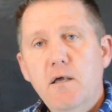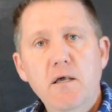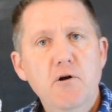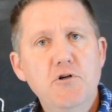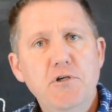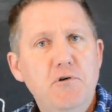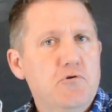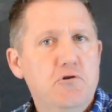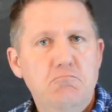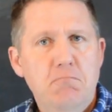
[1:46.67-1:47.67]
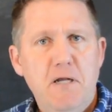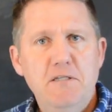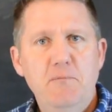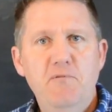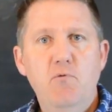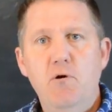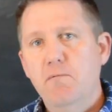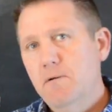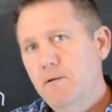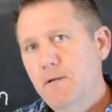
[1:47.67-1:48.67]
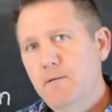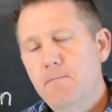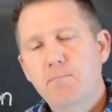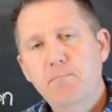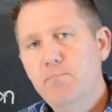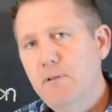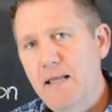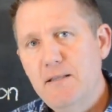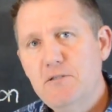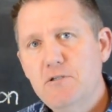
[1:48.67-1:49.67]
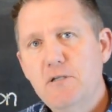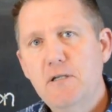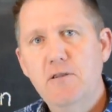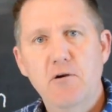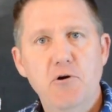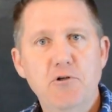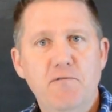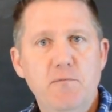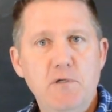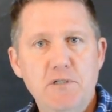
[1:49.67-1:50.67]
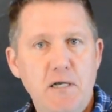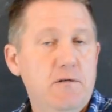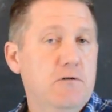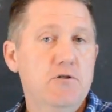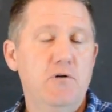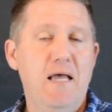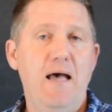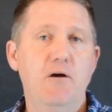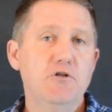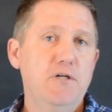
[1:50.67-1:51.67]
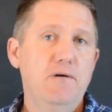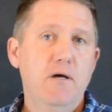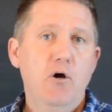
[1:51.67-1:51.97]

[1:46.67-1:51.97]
Energy use. Like I said before, plants get their energy from the sun, so do algae,